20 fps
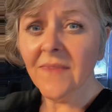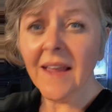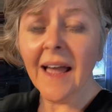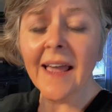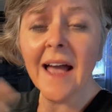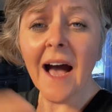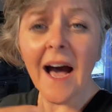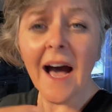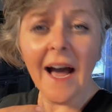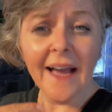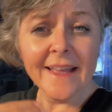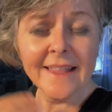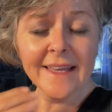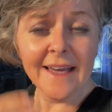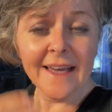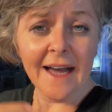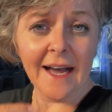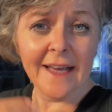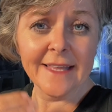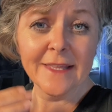I highly,
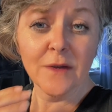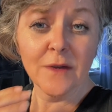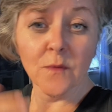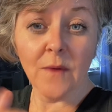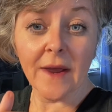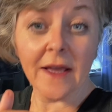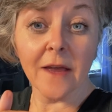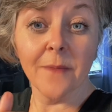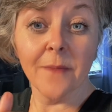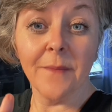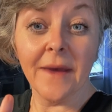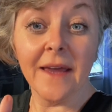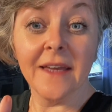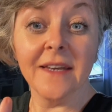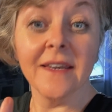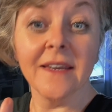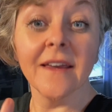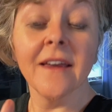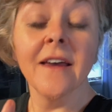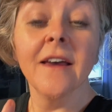highly
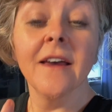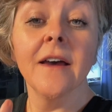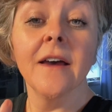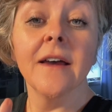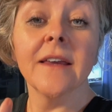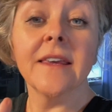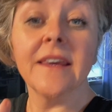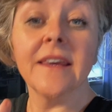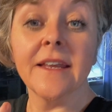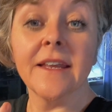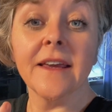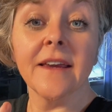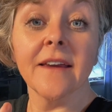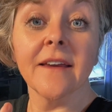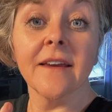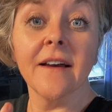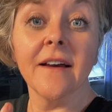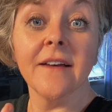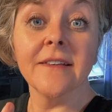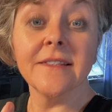recommend
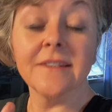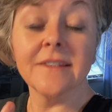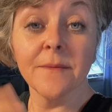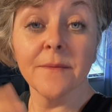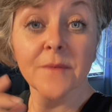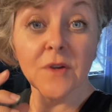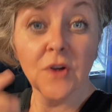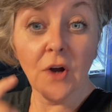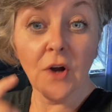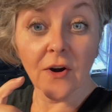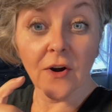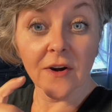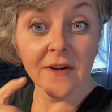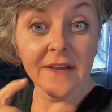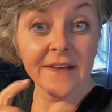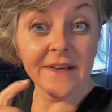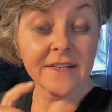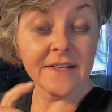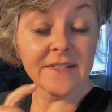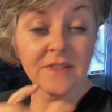getting some
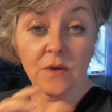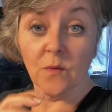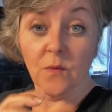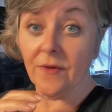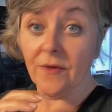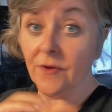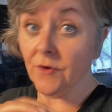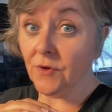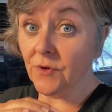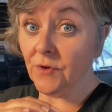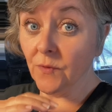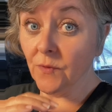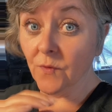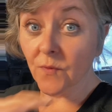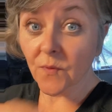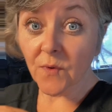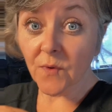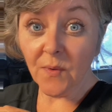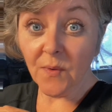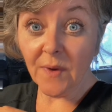garlic. So whether you
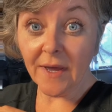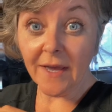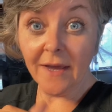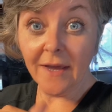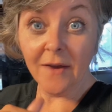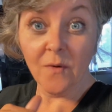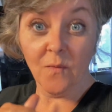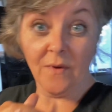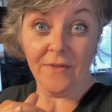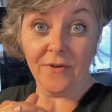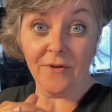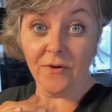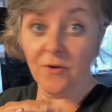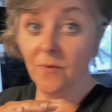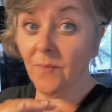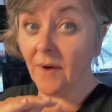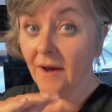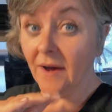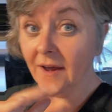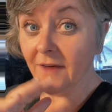grew it, whether you
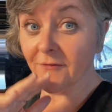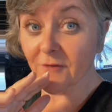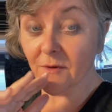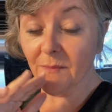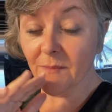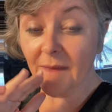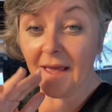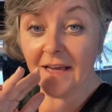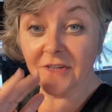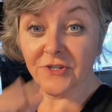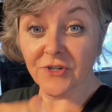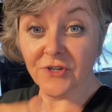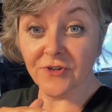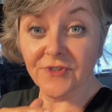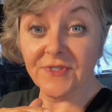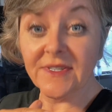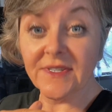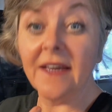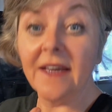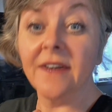buy it from Azure
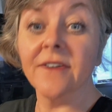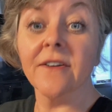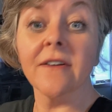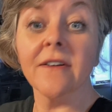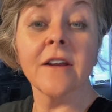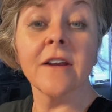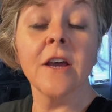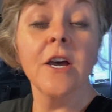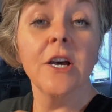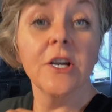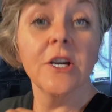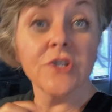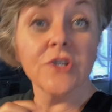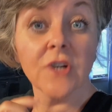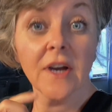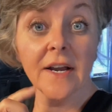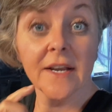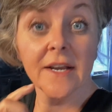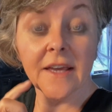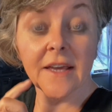Standard,
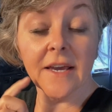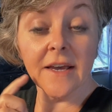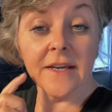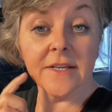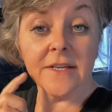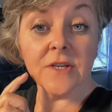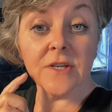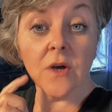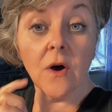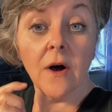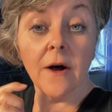try to get